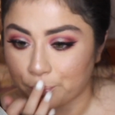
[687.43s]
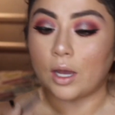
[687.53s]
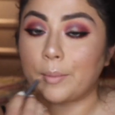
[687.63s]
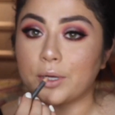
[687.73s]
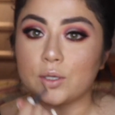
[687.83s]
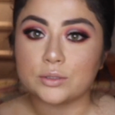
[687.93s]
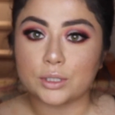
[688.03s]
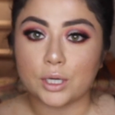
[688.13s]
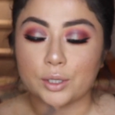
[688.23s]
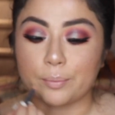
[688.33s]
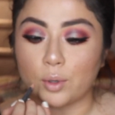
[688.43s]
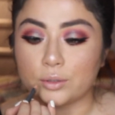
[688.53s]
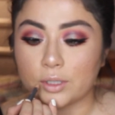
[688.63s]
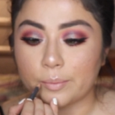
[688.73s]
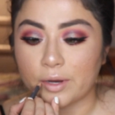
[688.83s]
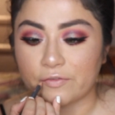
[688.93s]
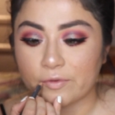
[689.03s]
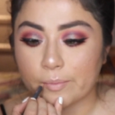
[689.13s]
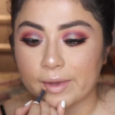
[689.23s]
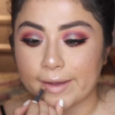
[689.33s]
I'm gonna use the color Boldly Bare
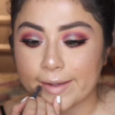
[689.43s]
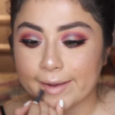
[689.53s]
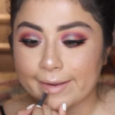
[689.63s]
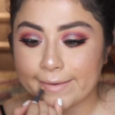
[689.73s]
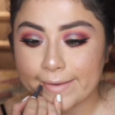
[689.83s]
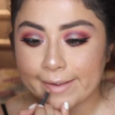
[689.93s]
from MAC.